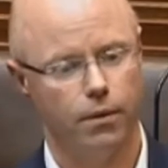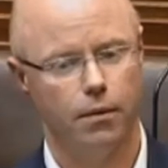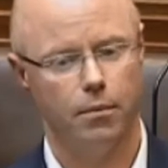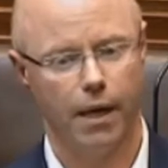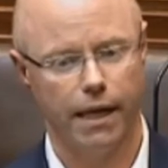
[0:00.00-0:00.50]

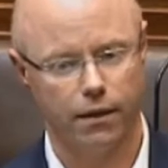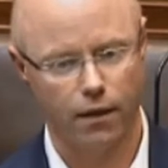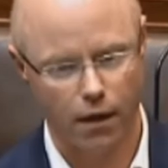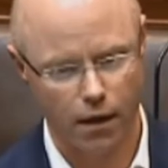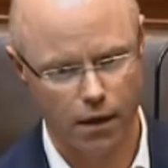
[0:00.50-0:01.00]
by a
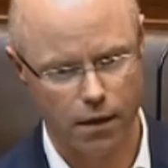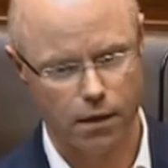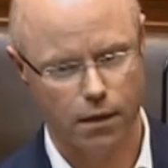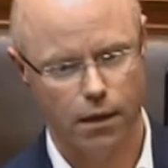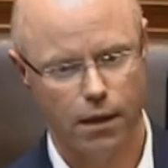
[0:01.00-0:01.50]
third.
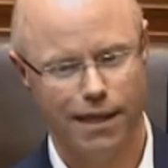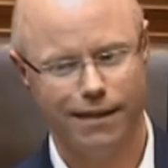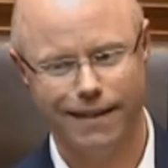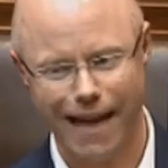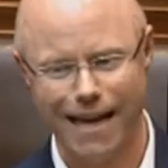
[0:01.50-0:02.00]
Now,
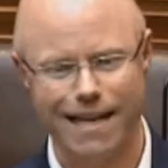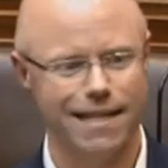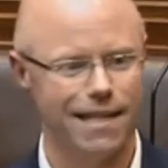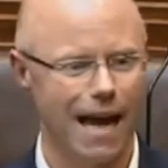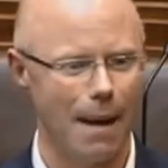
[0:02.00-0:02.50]
that
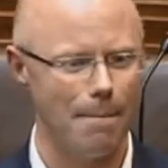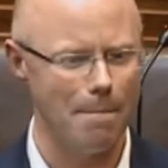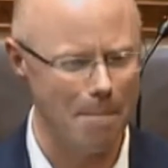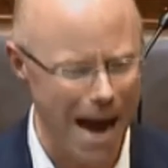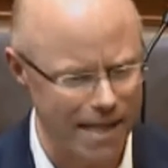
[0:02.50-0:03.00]
is a
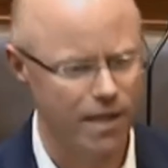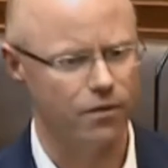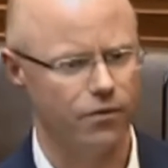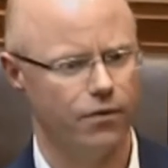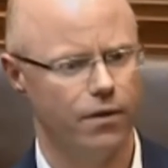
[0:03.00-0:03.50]

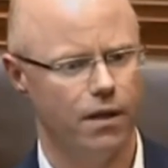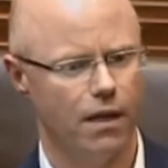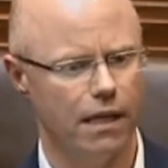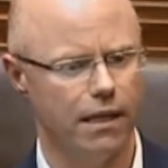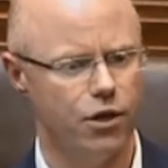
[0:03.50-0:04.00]
massive
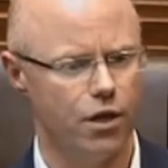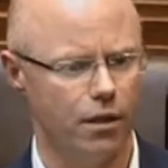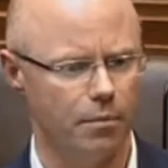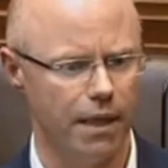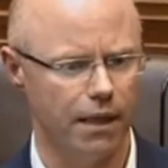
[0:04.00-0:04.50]

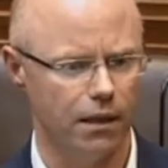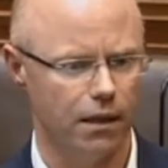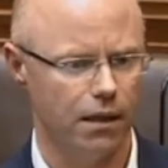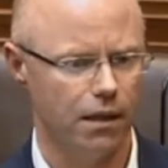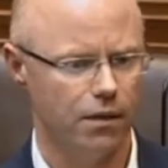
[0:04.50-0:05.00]
additional bill
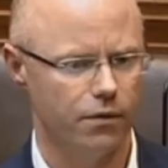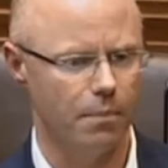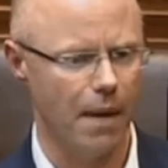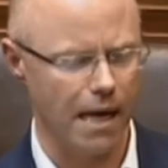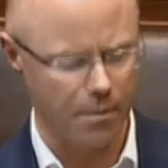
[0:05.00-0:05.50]
for
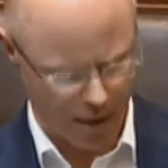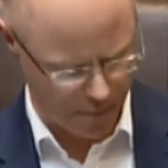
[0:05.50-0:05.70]
many people